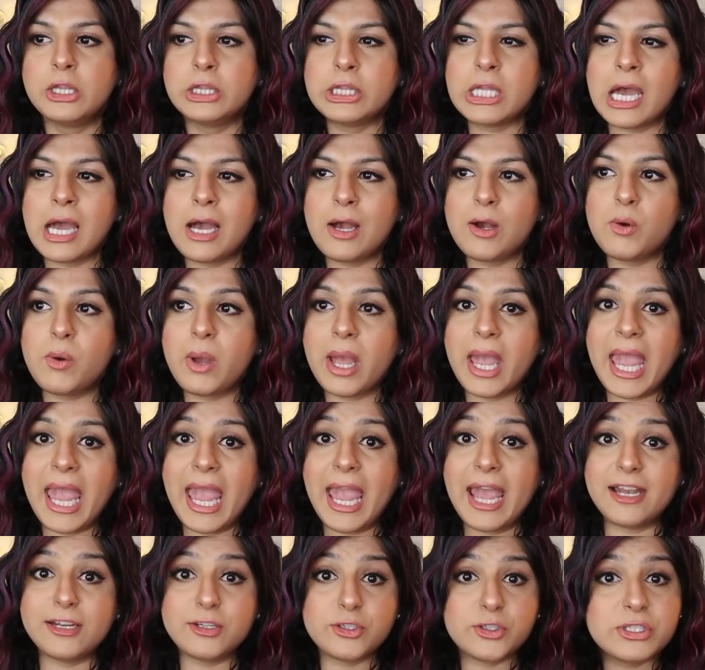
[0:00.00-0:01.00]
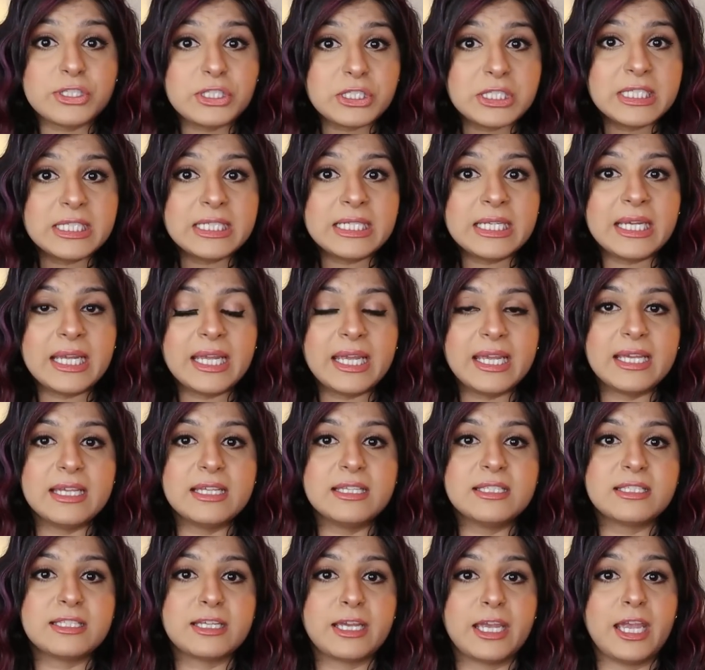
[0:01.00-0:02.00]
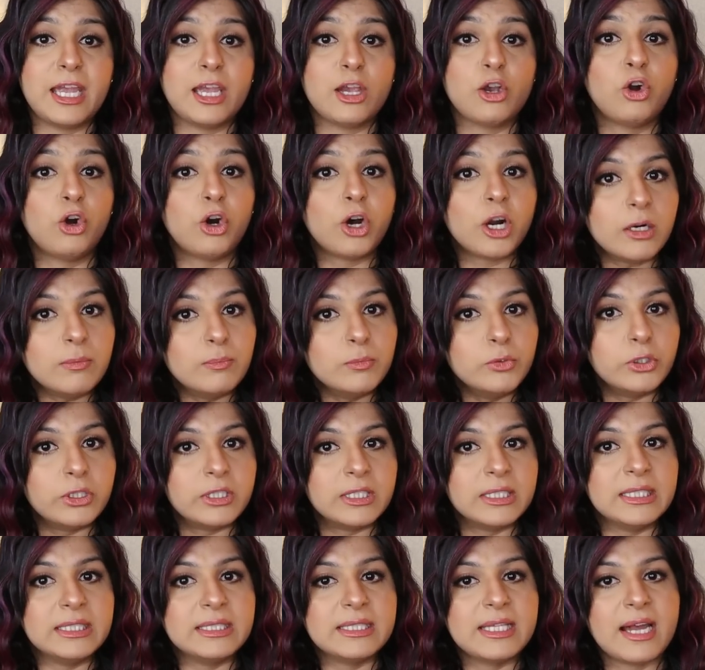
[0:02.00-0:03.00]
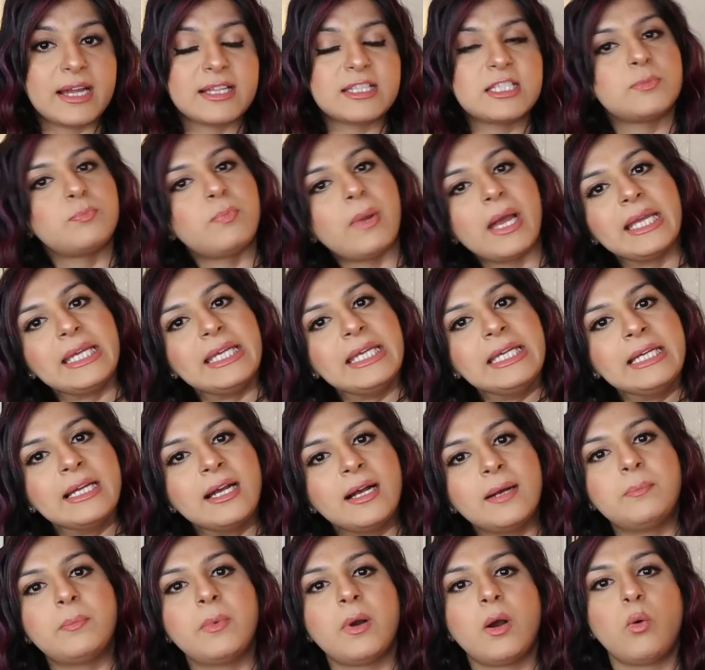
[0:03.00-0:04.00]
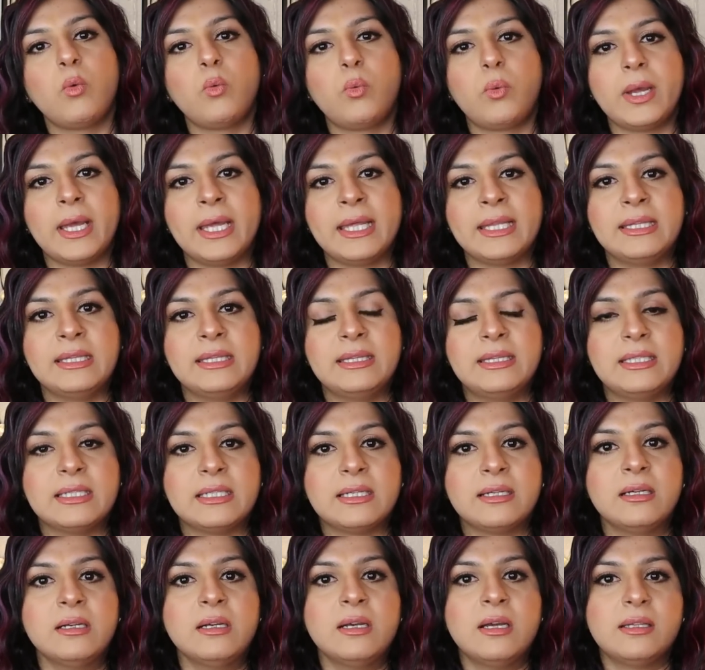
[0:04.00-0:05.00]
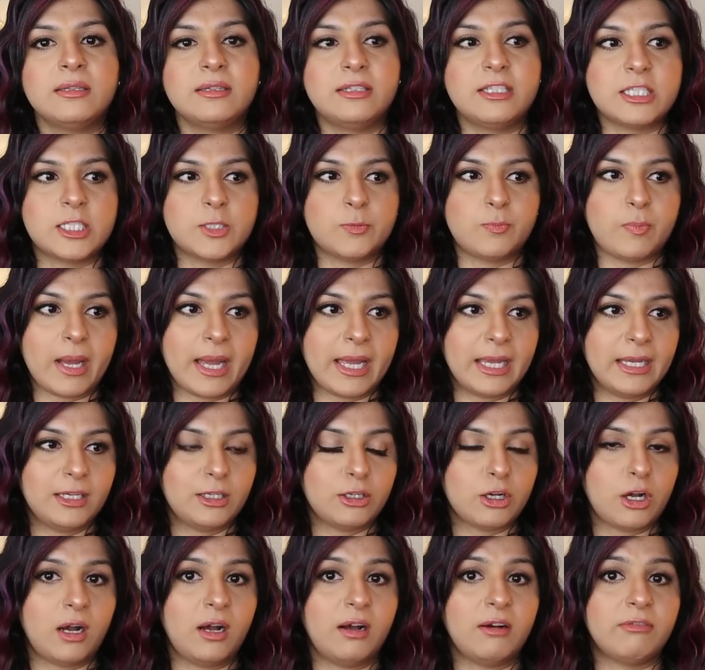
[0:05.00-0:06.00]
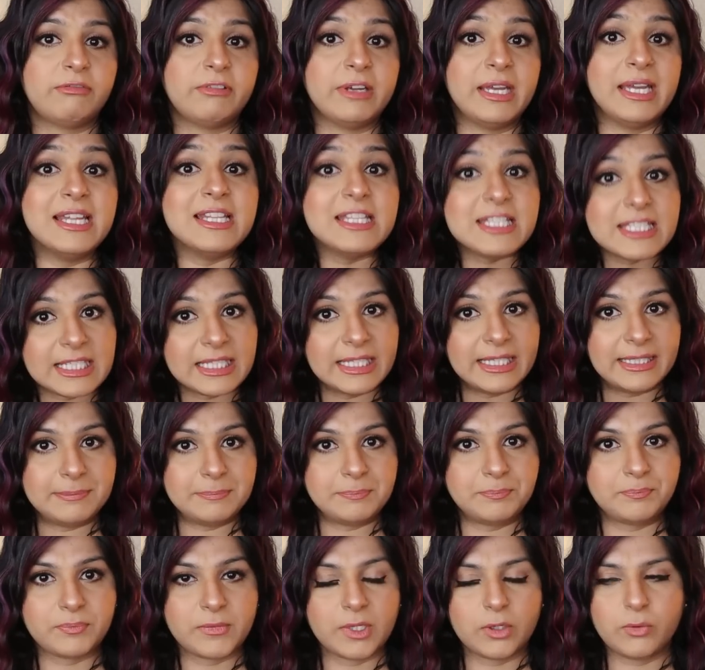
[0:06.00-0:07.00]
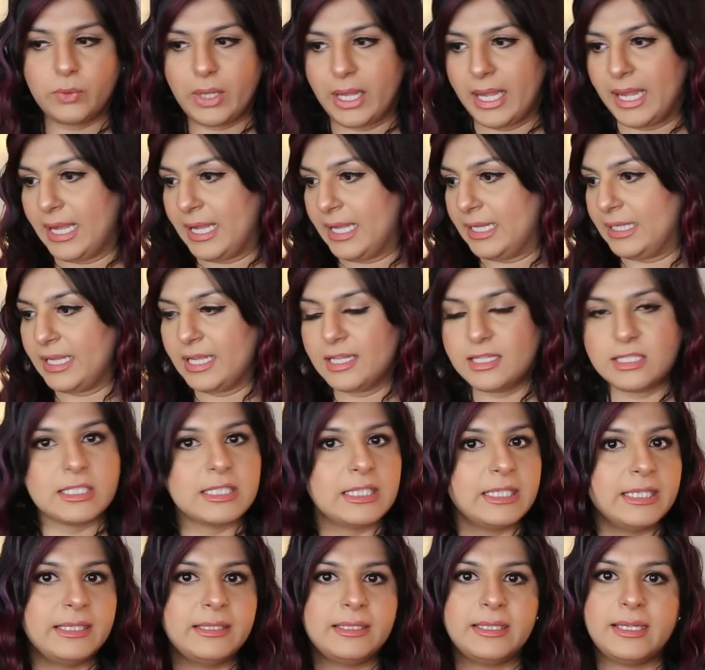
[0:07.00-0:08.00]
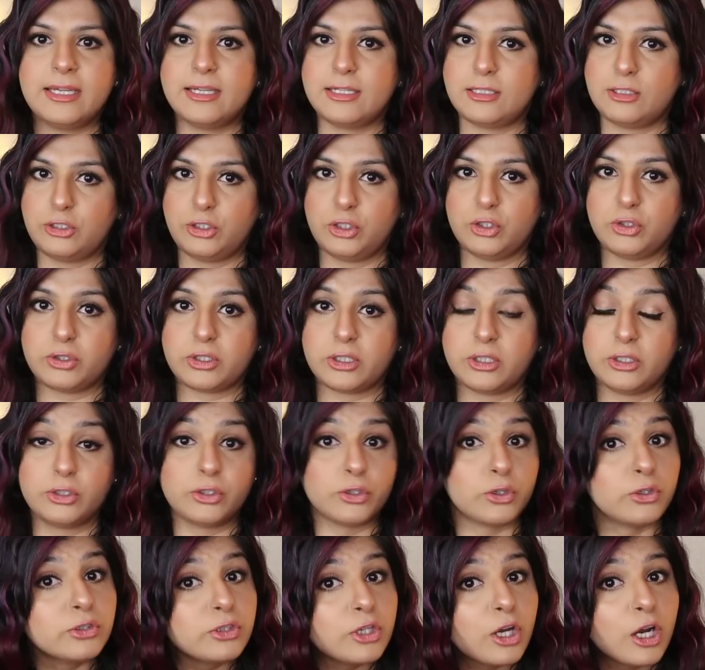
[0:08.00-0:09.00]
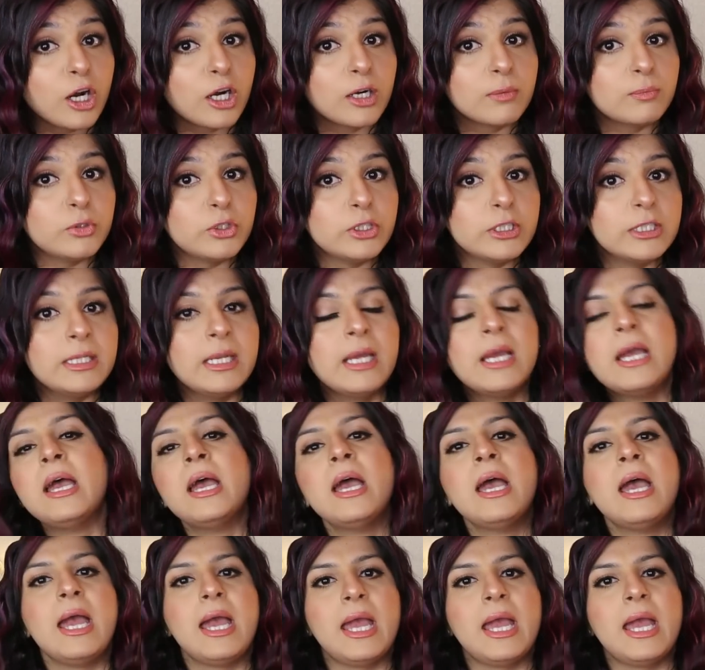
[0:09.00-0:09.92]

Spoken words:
Now, androgen is a hormone that's spiking up with the spike of insulin, and insulin is your growth hormone.